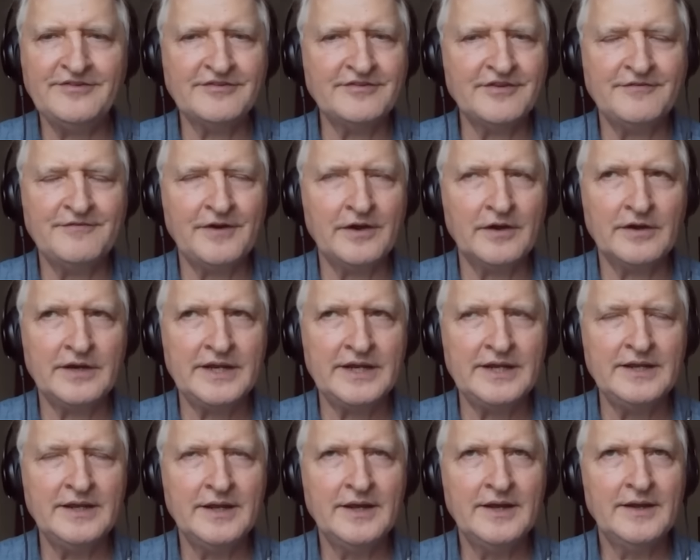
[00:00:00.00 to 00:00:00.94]
This is a
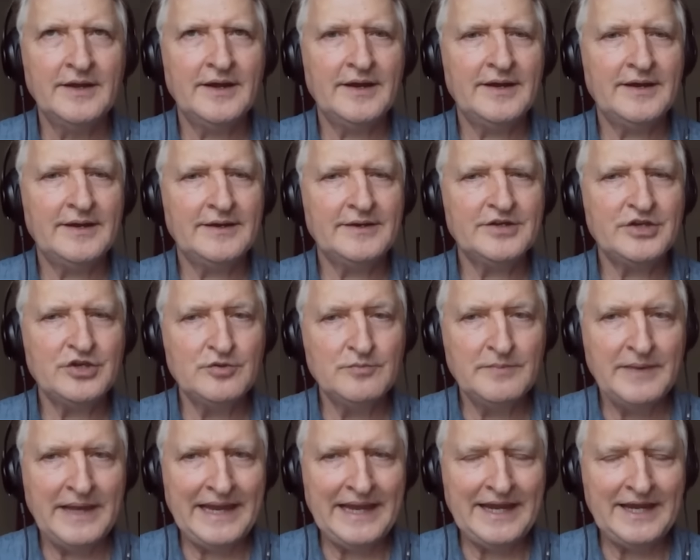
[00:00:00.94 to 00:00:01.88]
very
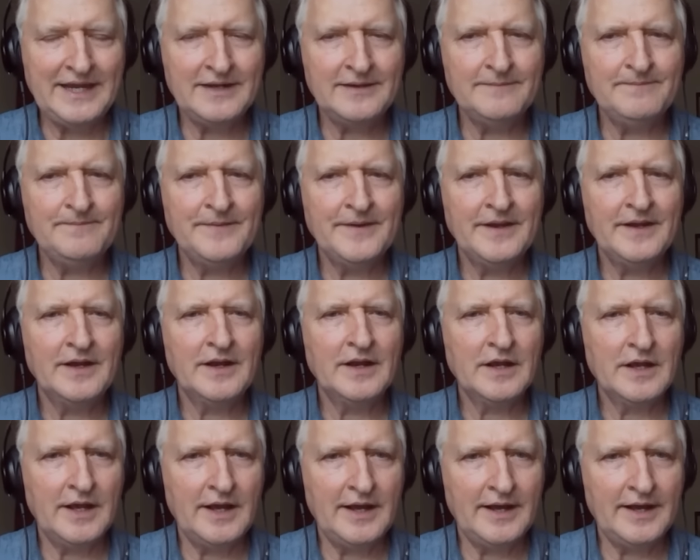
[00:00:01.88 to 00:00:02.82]
humane,
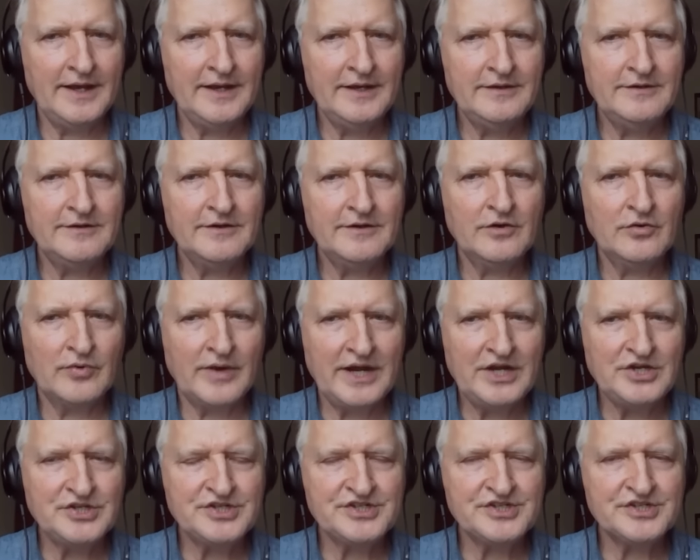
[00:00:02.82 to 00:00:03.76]
kind,
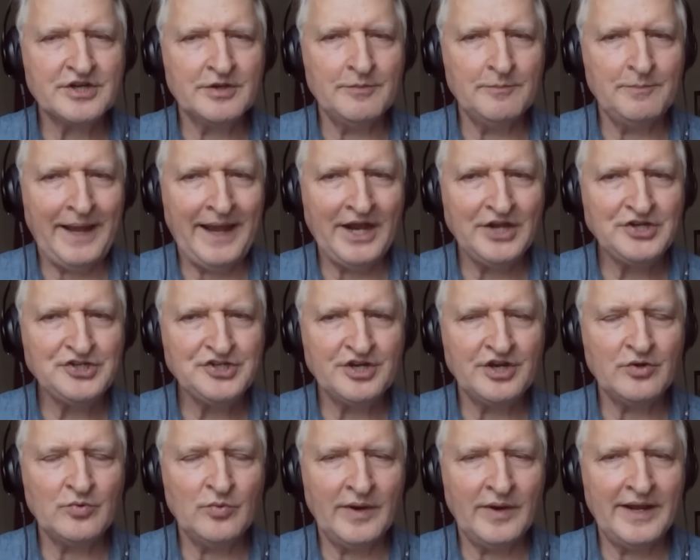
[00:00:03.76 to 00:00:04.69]
gracious,
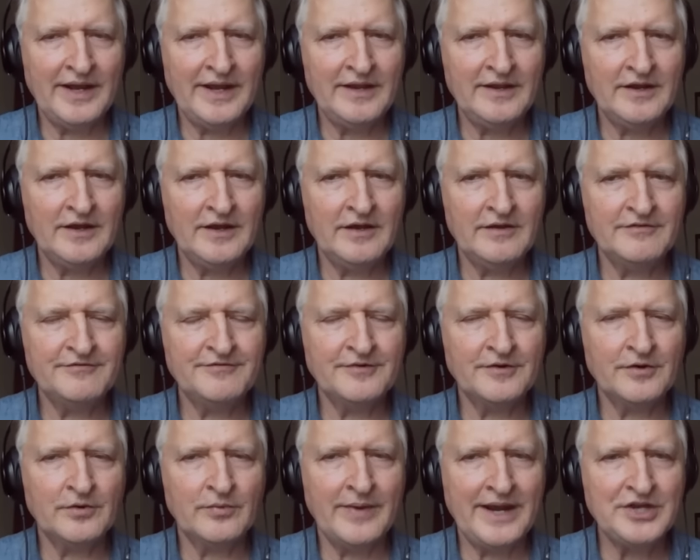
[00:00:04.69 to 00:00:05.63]
compassionate way
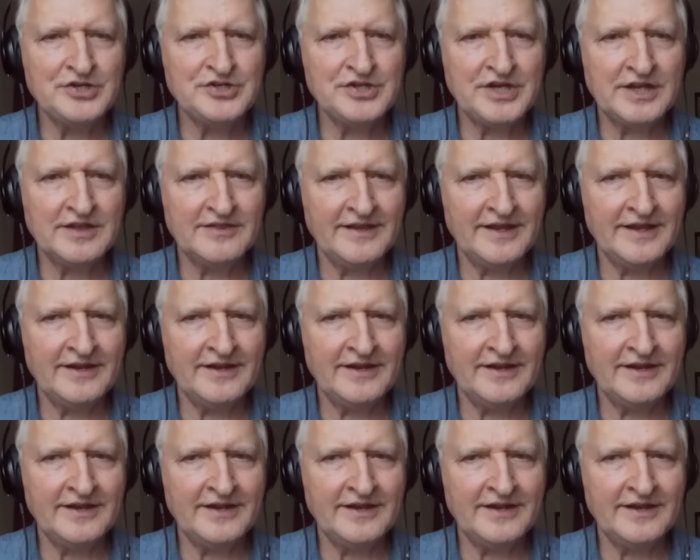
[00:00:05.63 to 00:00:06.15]
of arranging